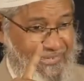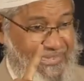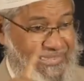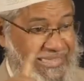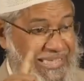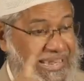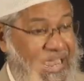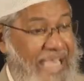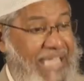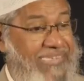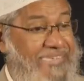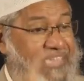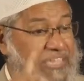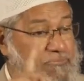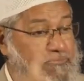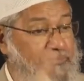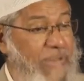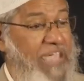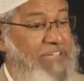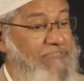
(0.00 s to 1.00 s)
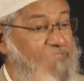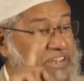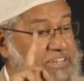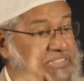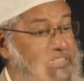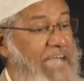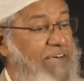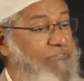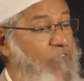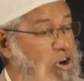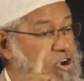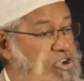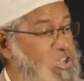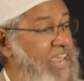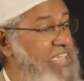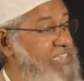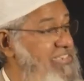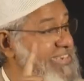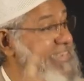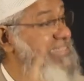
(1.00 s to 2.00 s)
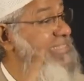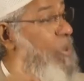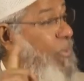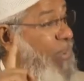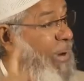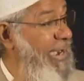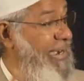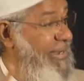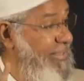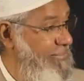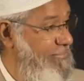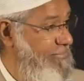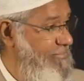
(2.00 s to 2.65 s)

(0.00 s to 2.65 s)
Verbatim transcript: The largest private DAW organization in the world.